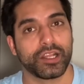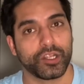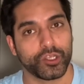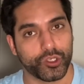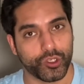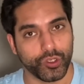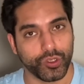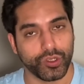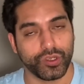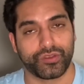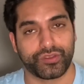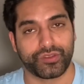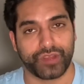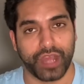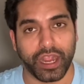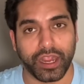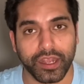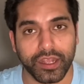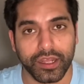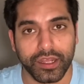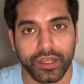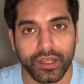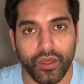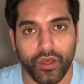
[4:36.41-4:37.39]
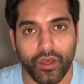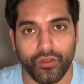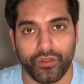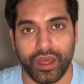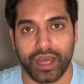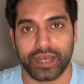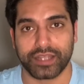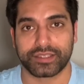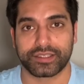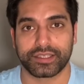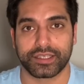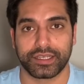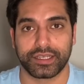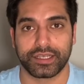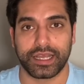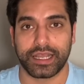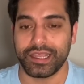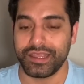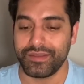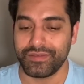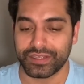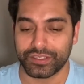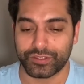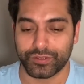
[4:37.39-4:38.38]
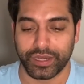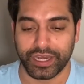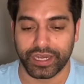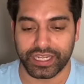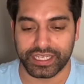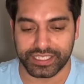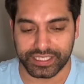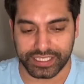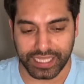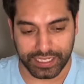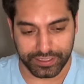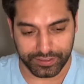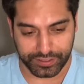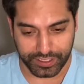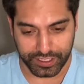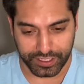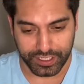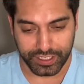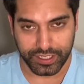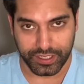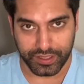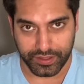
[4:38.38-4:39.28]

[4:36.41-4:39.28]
do you think that even to an extent,